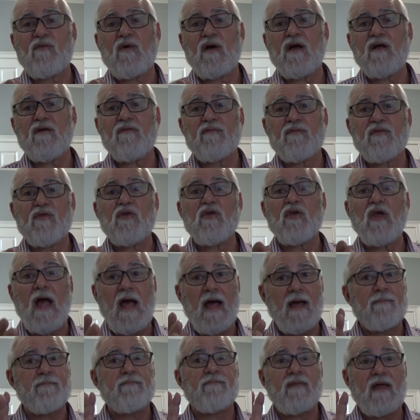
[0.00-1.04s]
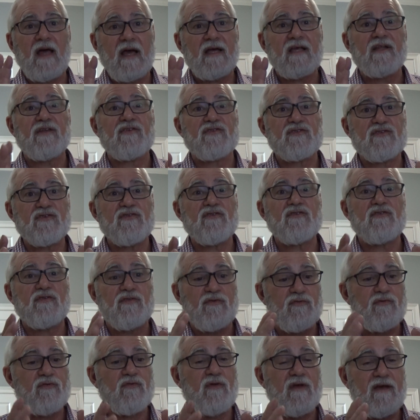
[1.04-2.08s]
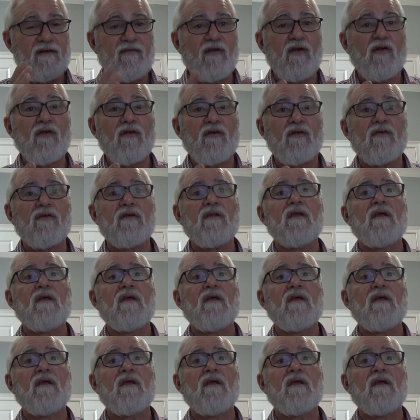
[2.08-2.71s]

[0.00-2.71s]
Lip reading: while, I can assure you, you have heard